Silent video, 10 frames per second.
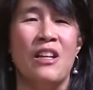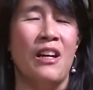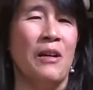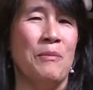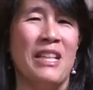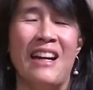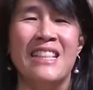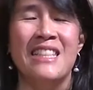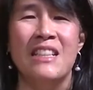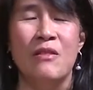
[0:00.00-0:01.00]
the
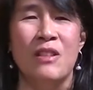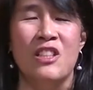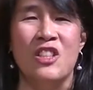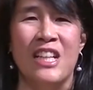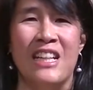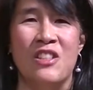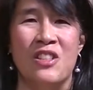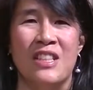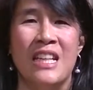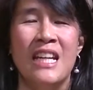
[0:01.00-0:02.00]
idea of
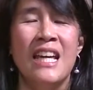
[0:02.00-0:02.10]
education.